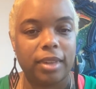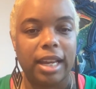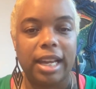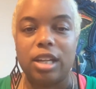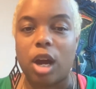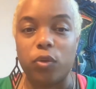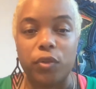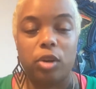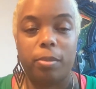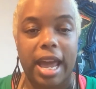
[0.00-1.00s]
And don't
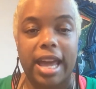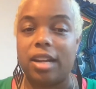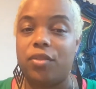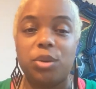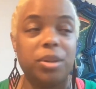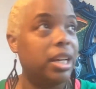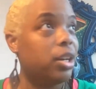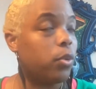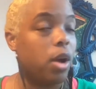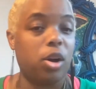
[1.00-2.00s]
feel bad if you did
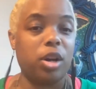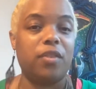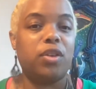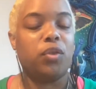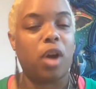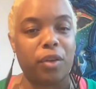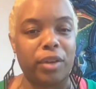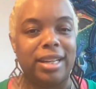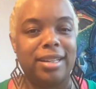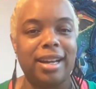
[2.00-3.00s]
it wrong, if you've
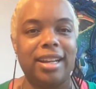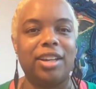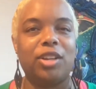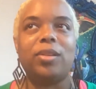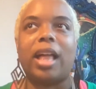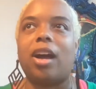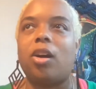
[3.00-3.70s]
already done it and you're like,